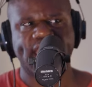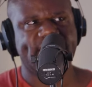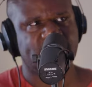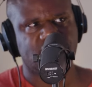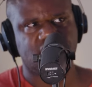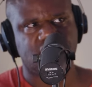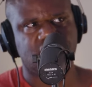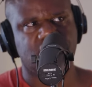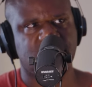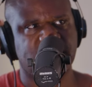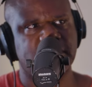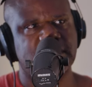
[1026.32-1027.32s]
that,
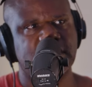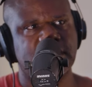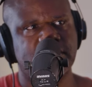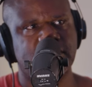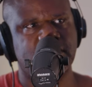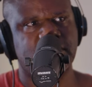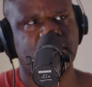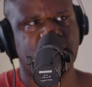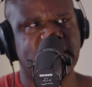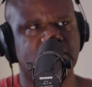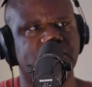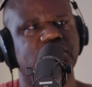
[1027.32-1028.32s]
some of the
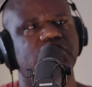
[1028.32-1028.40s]
things we were